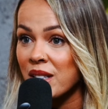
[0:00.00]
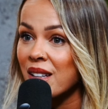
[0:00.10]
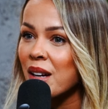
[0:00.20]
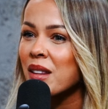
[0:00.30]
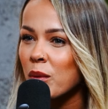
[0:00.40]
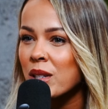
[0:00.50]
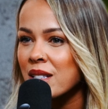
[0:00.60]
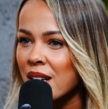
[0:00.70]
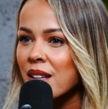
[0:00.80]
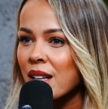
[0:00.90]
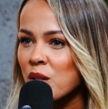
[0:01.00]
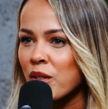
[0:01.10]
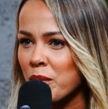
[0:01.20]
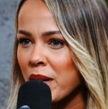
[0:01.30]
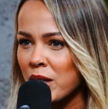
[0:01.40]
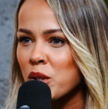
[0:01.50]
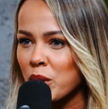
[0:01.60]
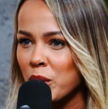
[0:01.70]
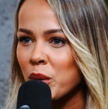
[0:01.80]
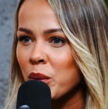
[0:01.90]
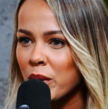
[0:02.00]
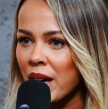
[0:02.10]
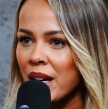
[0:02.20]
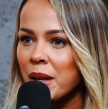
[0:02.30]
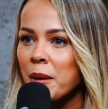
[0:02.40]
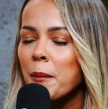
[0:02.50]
And I would say that's for men too, right?